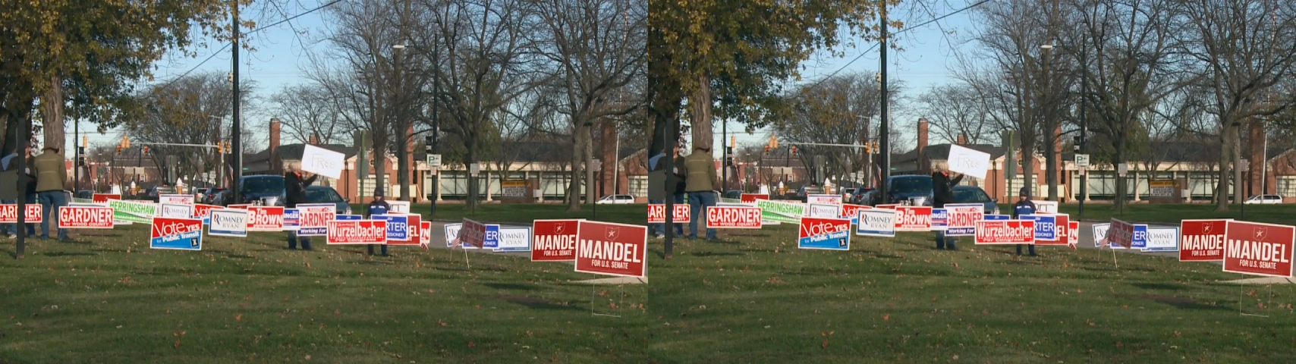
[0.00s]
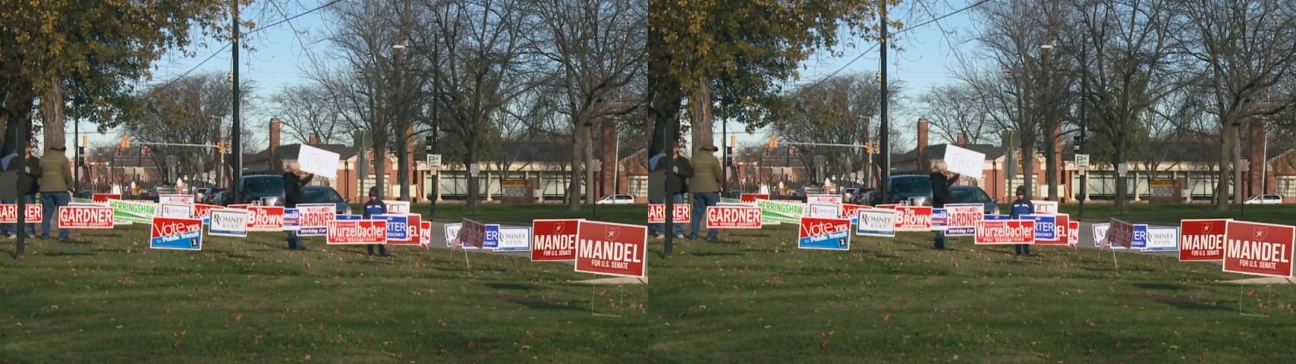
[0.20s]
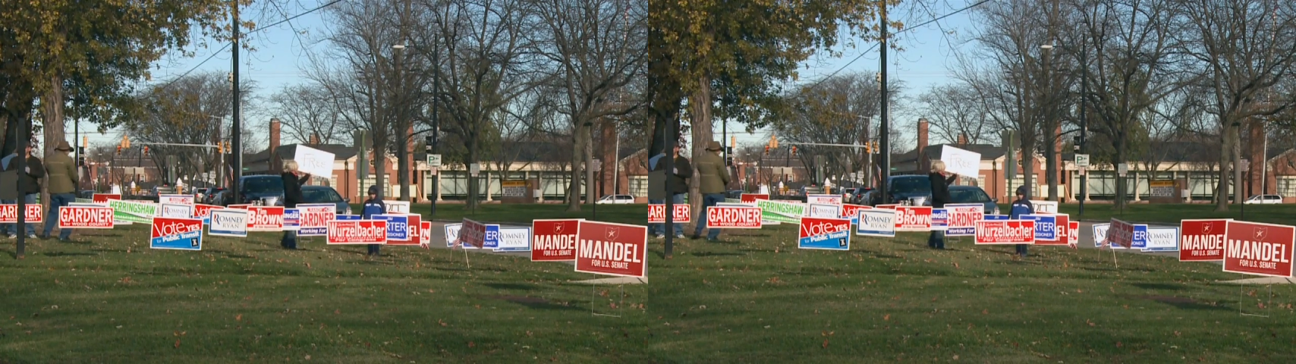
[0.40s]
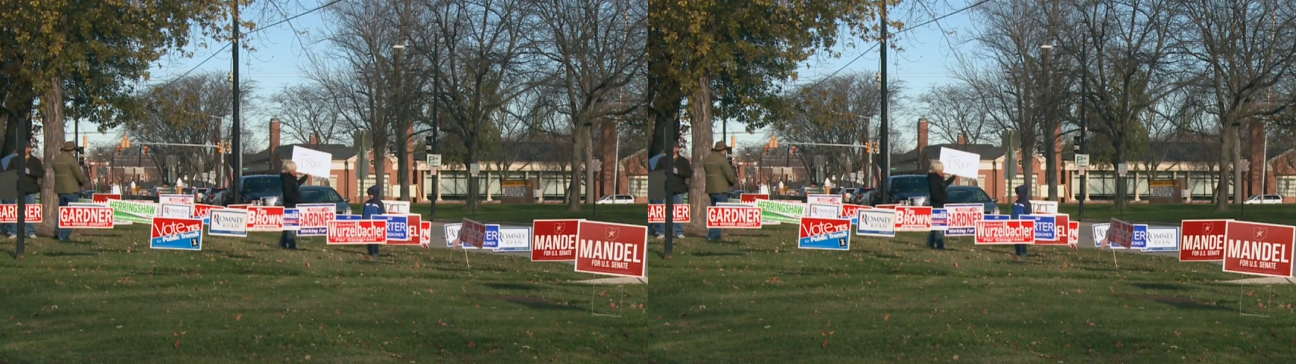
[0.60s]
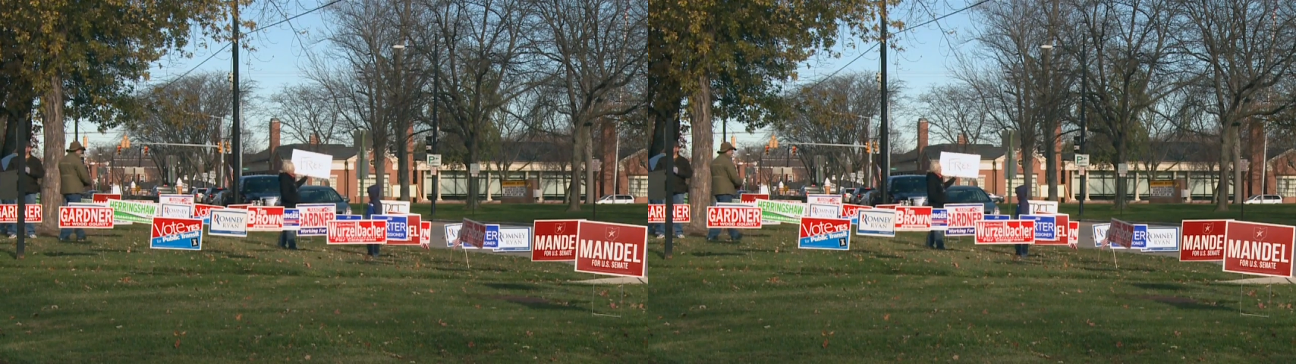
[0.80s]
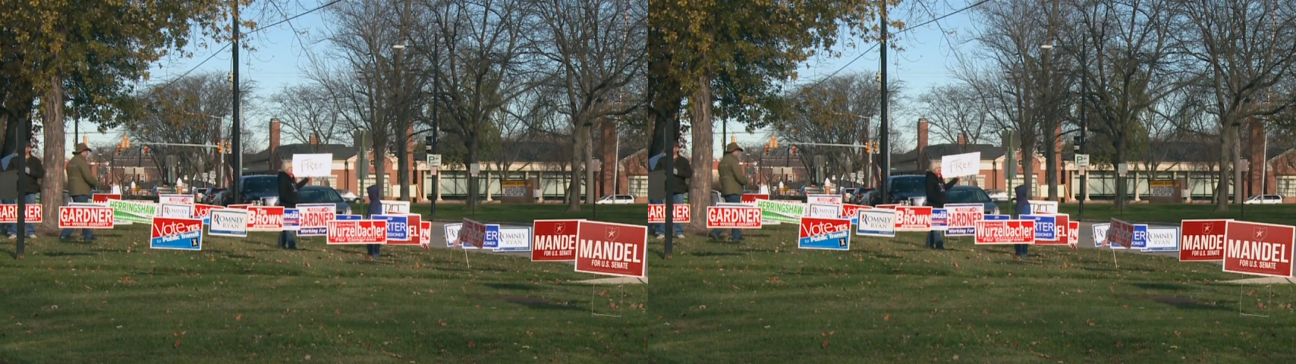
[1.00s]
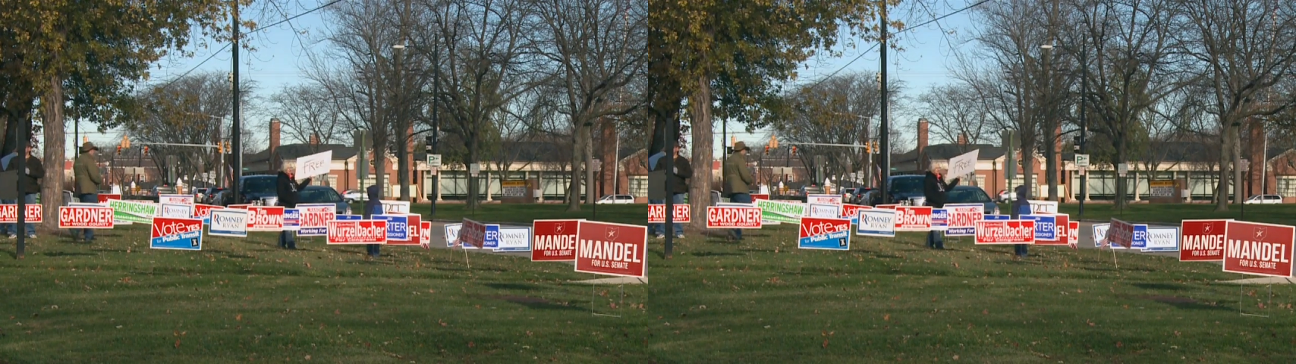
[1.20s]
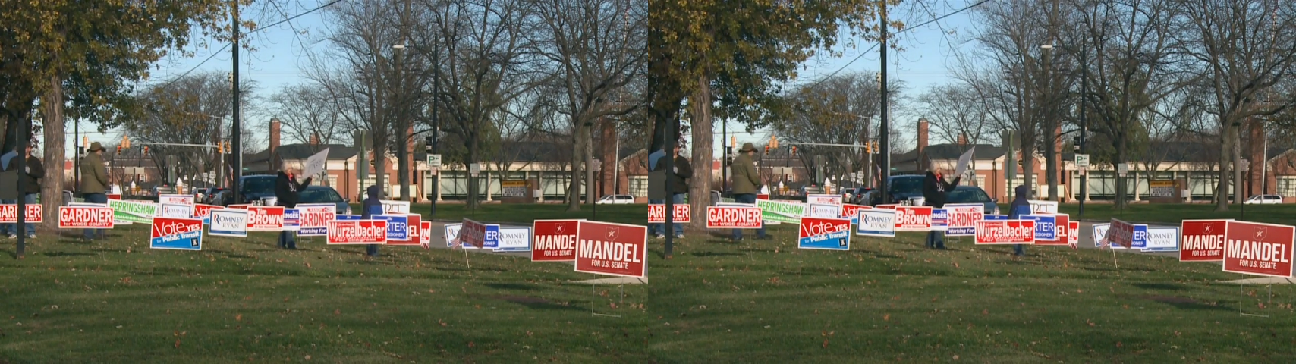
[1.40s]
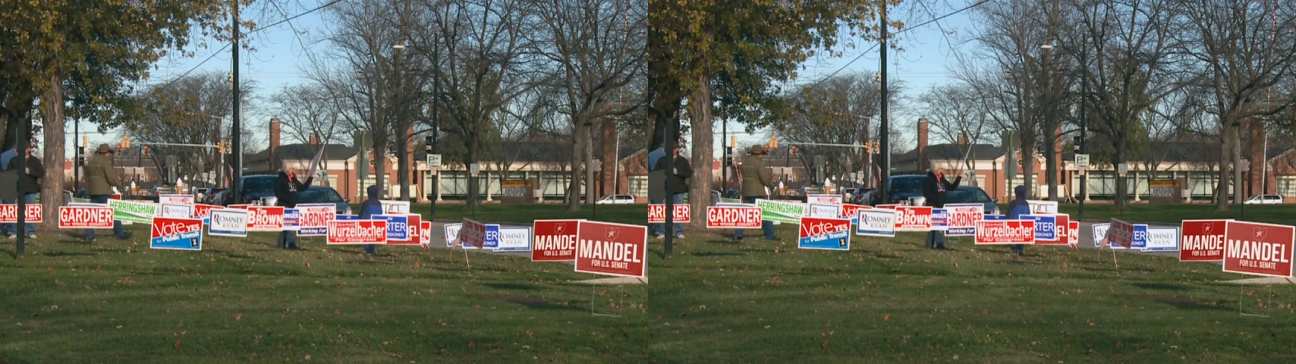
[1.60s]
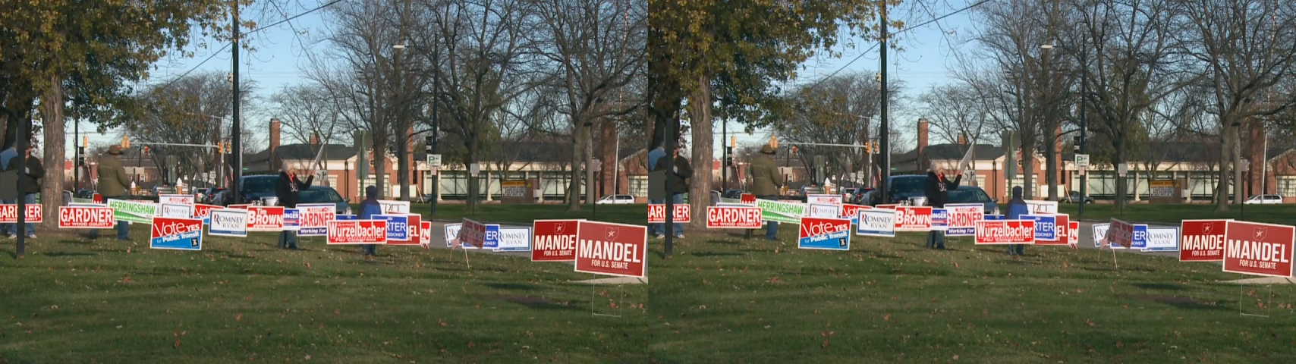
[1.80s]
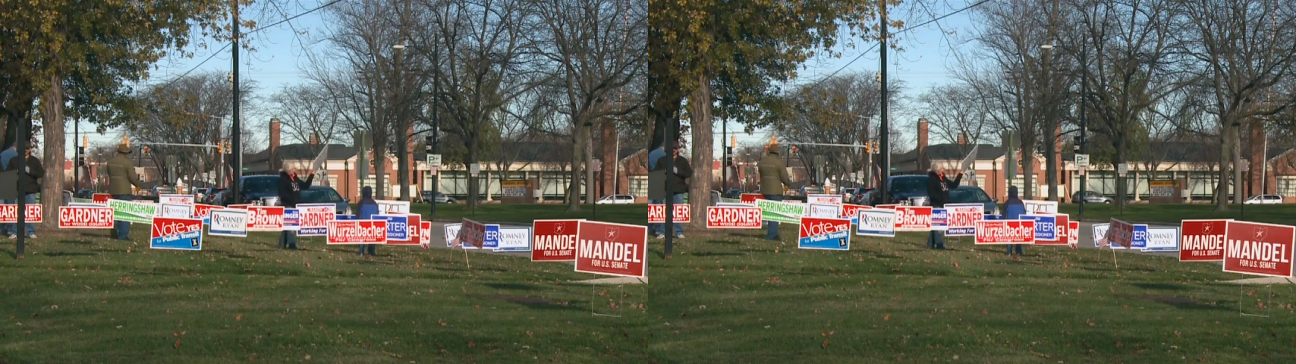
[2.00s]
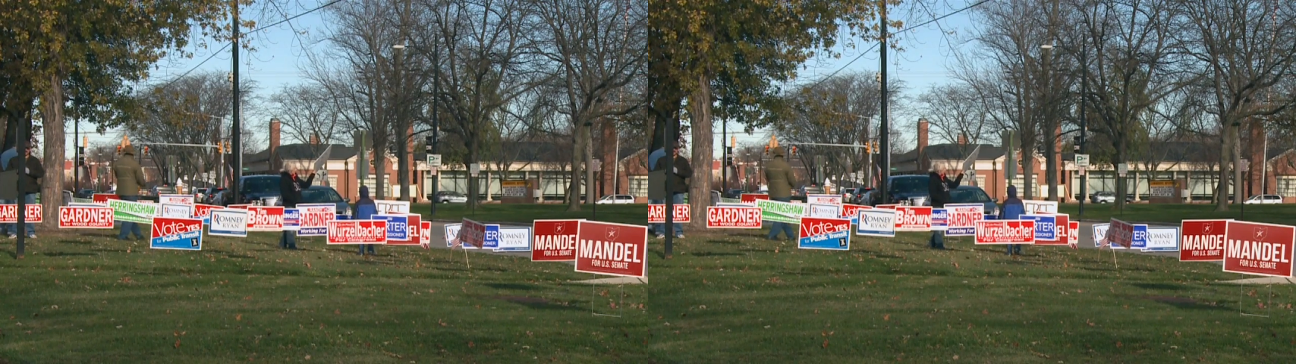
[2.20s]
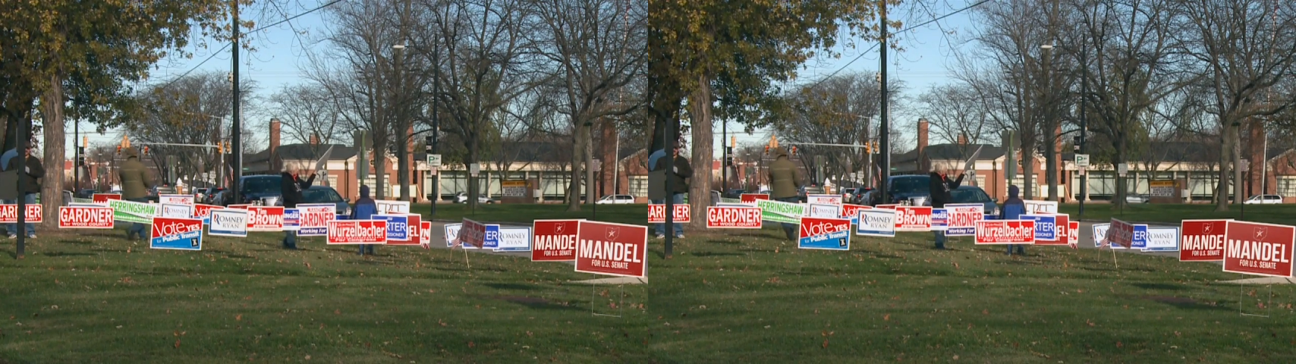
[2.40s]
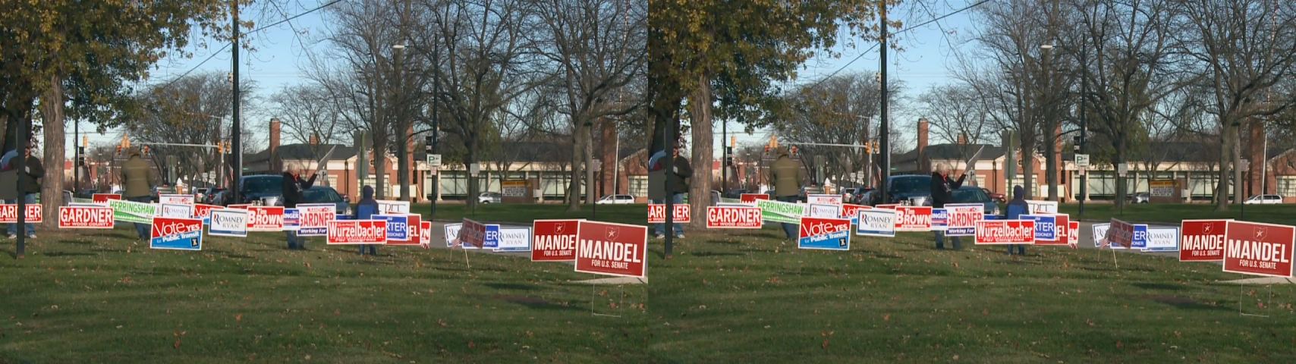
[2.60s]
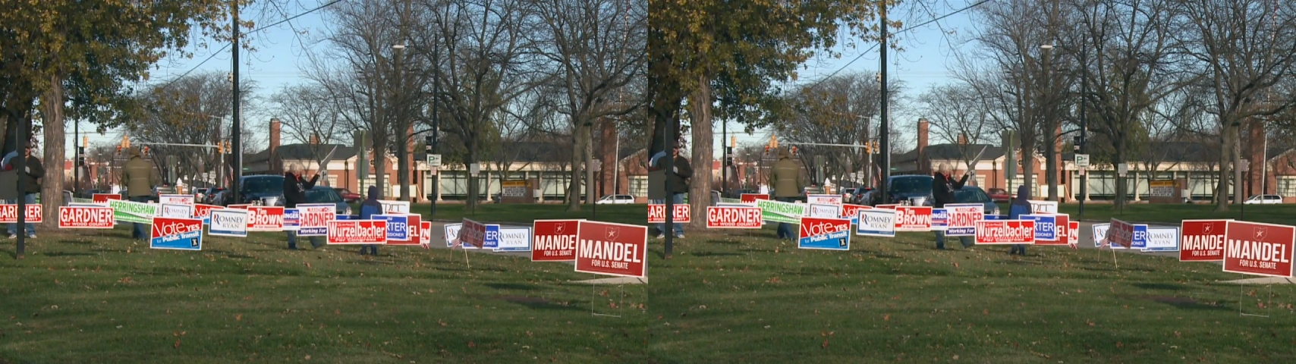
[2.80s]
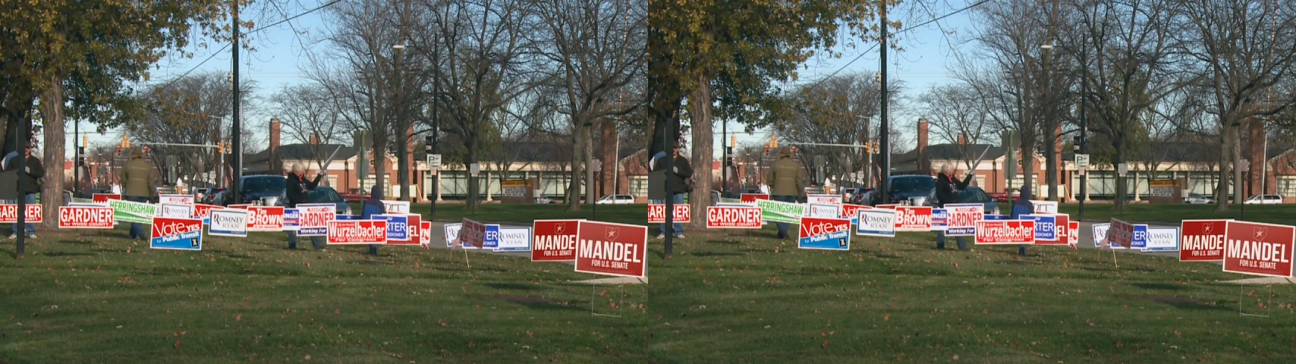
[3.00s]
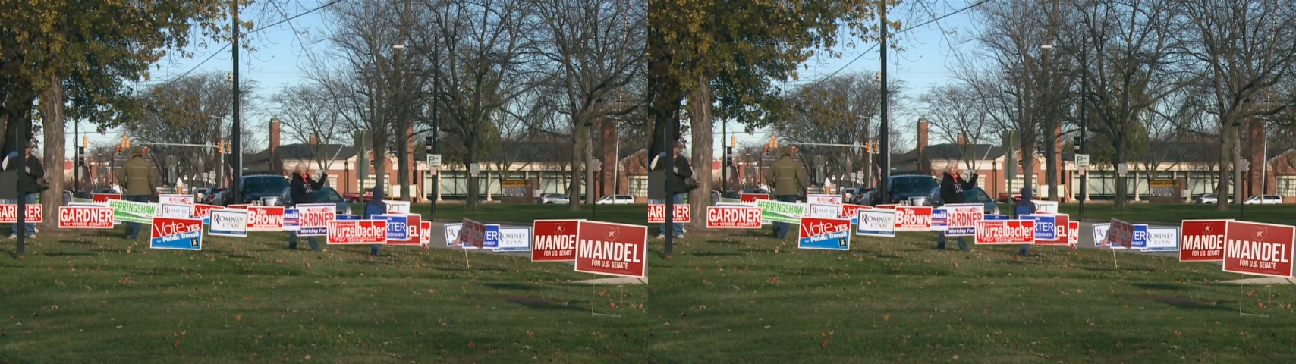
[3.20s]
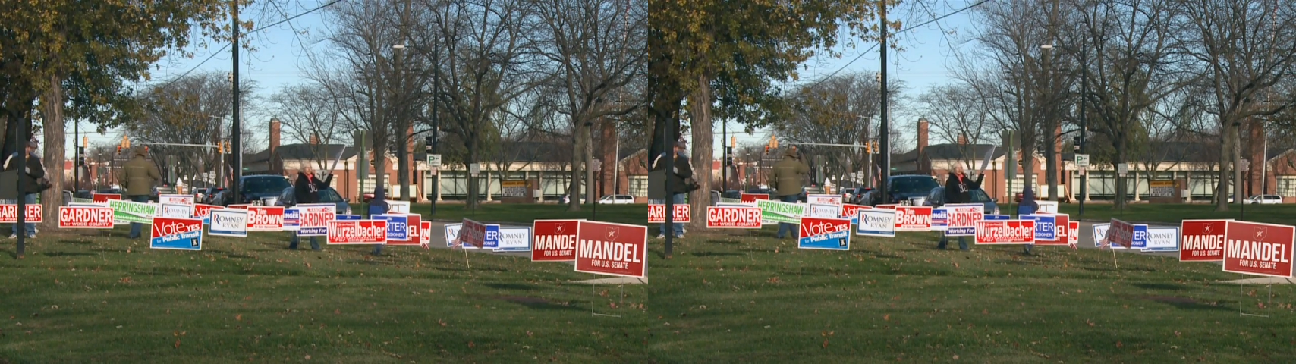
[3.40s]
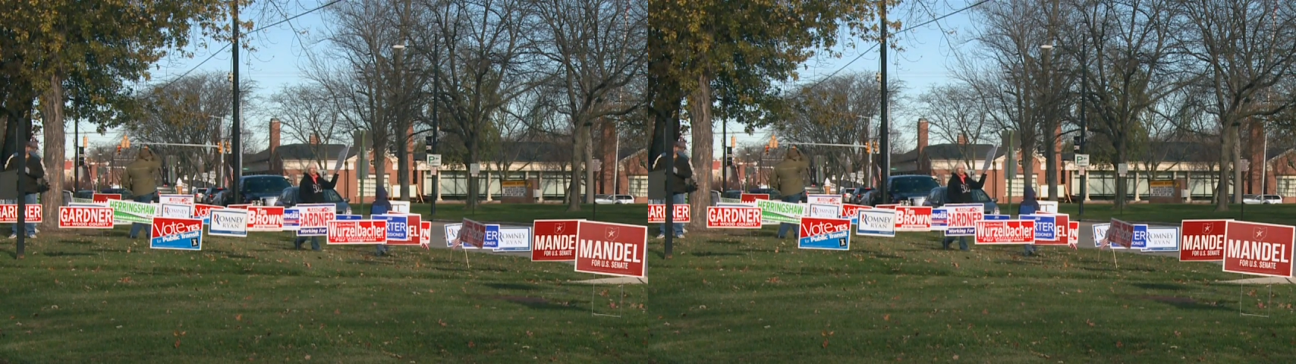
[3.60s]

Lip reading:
(no speaker visible)